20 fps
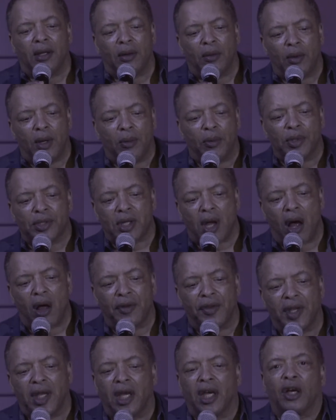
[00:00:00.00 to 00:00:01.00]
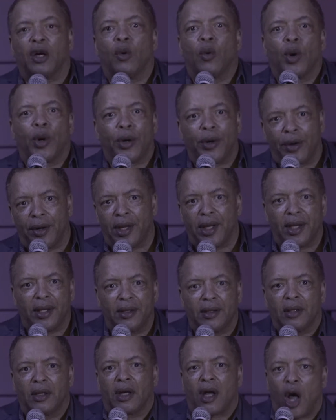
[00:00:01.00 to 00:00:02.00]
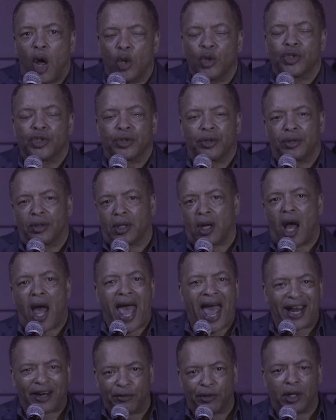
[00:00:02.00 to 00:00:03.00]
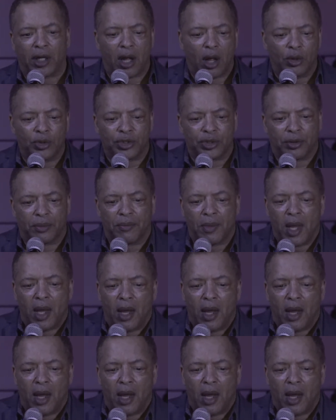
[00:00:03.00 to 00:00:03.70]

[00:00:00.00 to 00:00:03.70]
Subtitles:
what was called the agrarian culture, agriculture.